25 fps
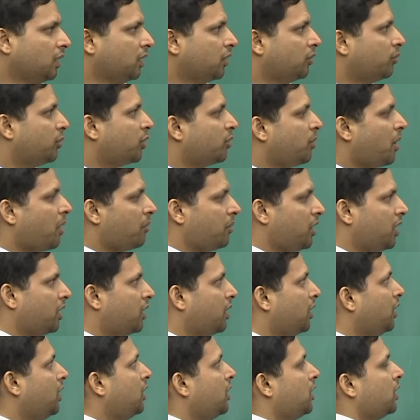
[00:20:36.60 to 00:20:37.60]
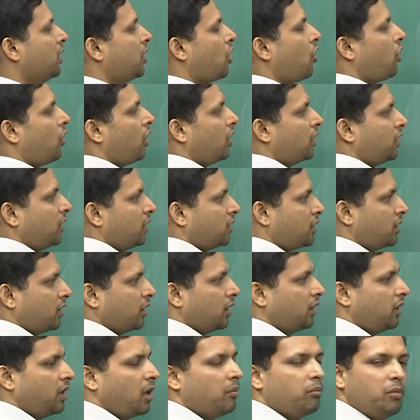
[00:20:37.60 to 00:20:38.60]
probability or this
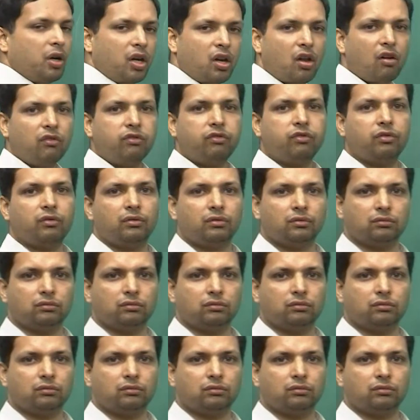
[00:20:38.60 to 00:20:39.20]
number of